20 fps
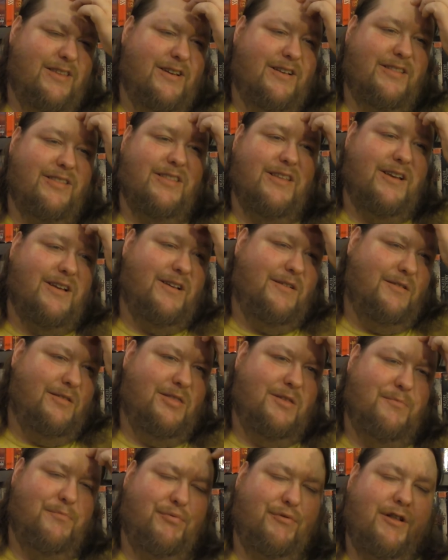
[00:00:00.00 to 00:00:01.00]

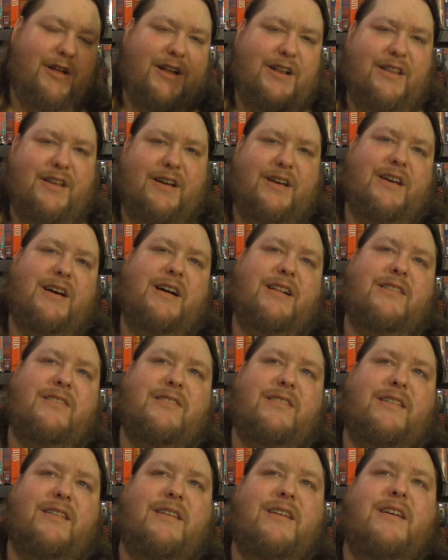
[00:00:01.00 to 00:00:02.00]
the blood and the
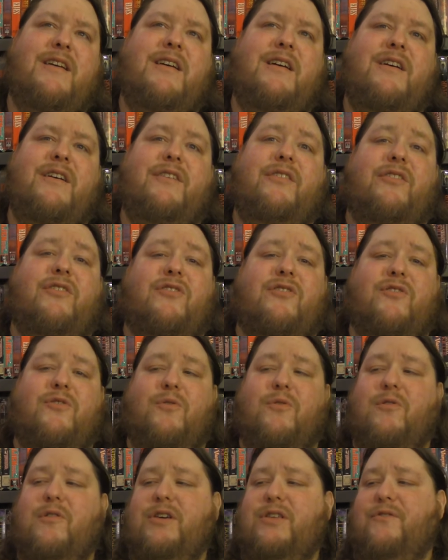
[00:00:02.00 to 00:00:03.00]
guts and the
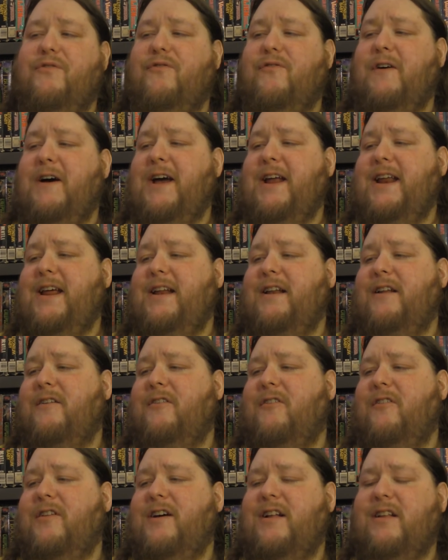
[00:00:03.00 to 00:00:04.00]
story, the fighting
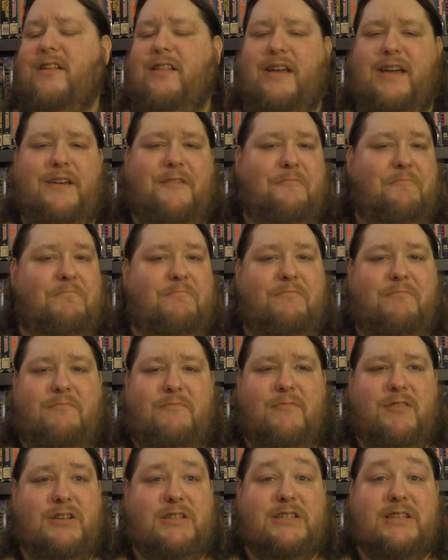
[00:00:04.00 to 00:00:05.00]
and all that, like
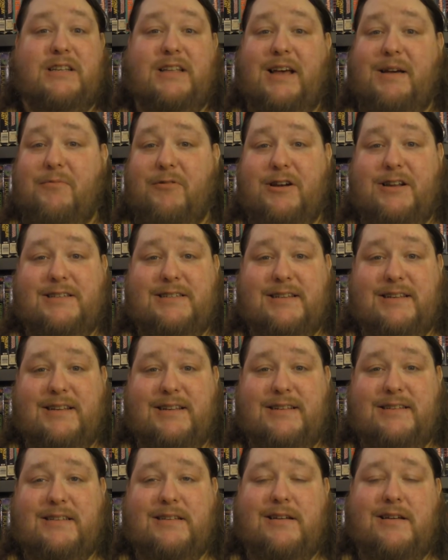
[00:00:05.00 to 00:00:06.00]
the celebrities in
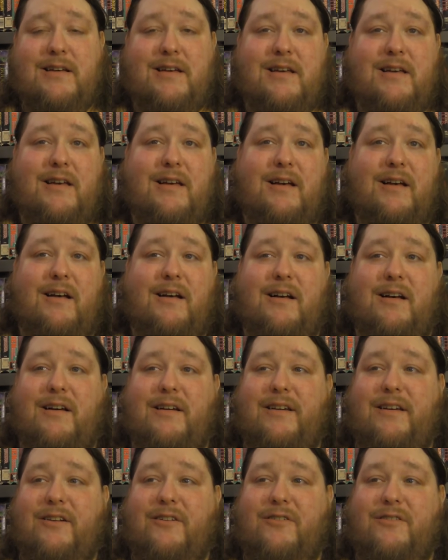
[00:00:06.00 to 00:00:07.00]
it,
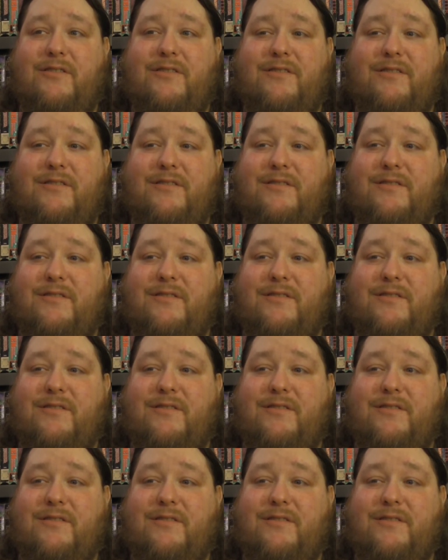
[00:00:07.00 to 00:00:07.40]
you know,